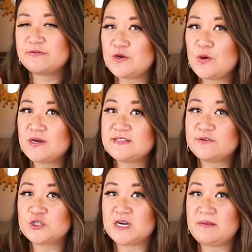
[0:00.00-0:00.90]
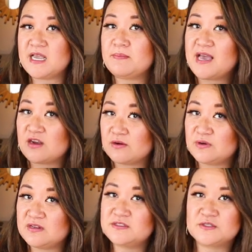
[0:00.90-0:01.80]
you ever notice if you're trying to make
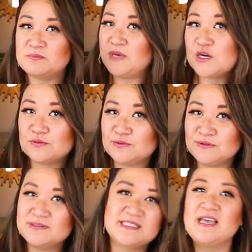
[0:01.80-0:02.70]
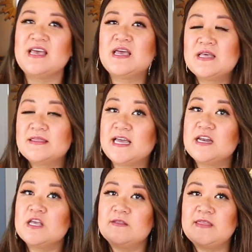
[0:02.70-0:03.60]
macarons, macaroons,
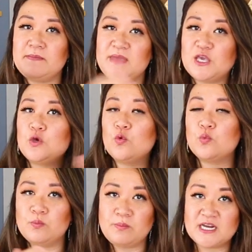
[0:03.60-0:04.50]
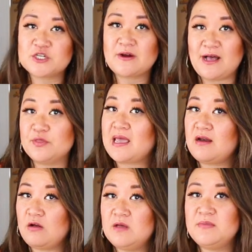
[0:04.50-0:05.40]
that they make you measure out
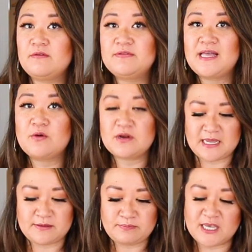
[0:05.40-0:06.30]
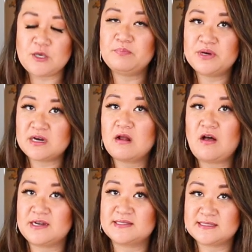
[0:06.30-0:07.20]
that almond flour? They make you put it on a